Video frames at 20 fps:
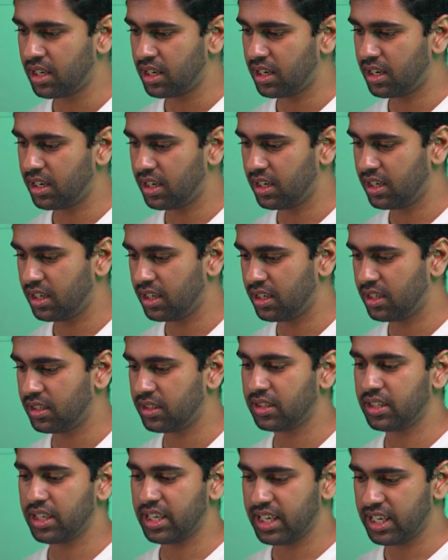
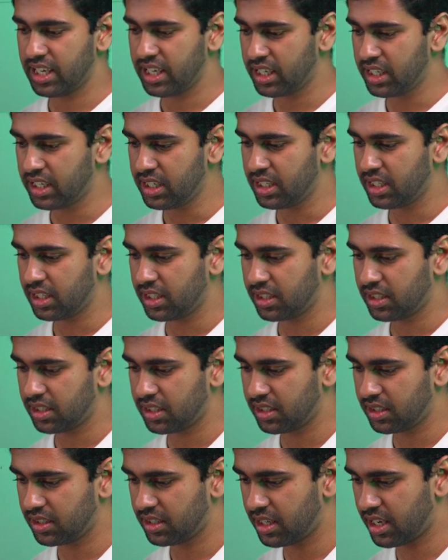AI,
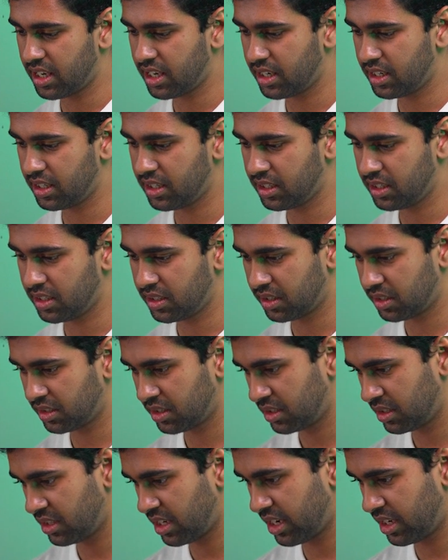and
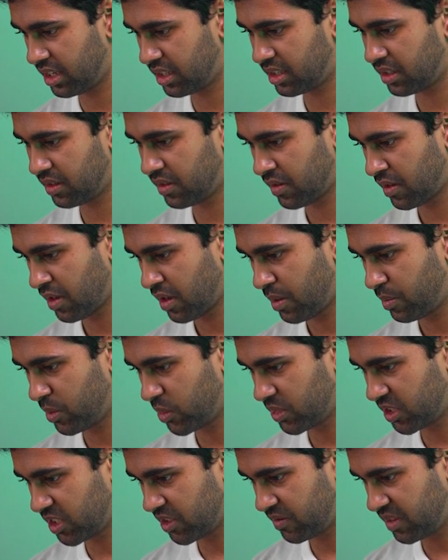
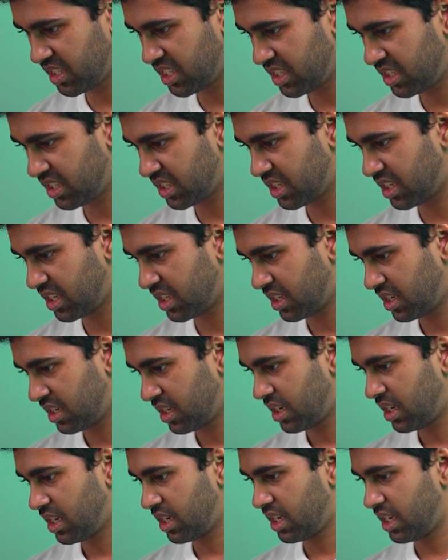most of these
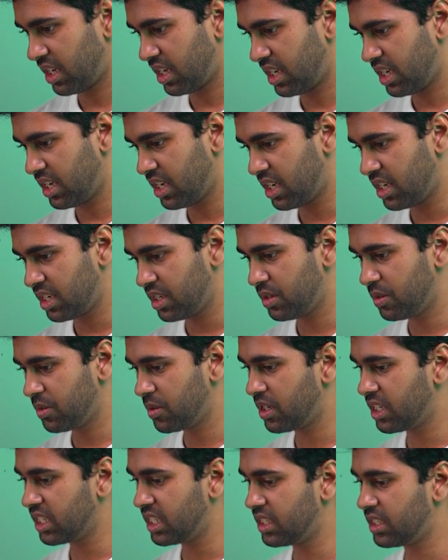AI
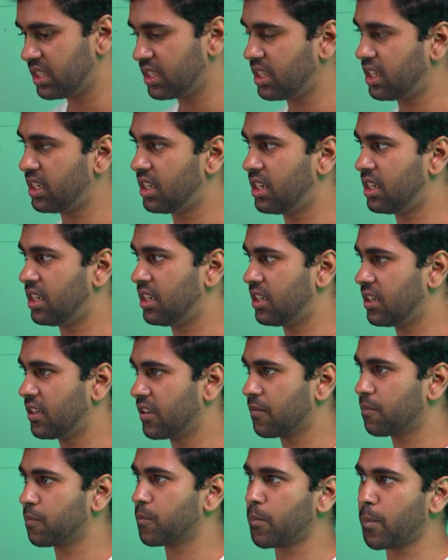UIs are
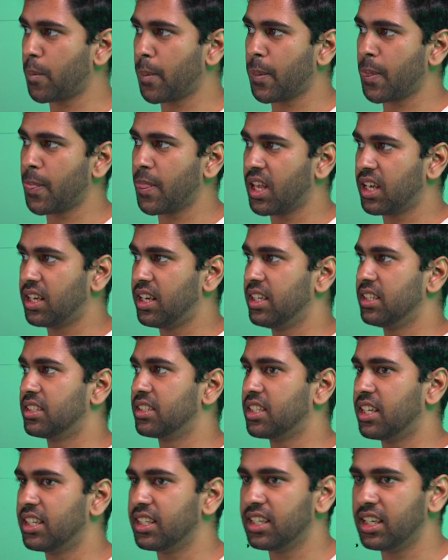
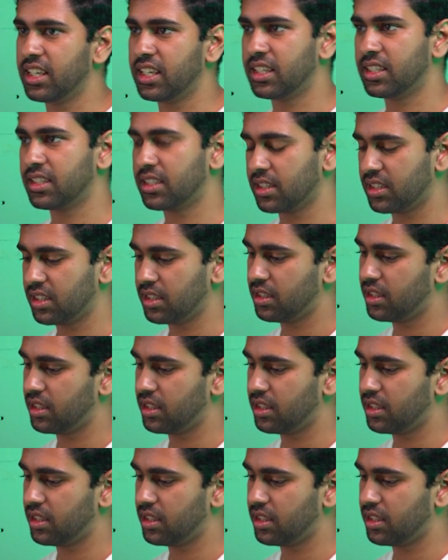it's kind of like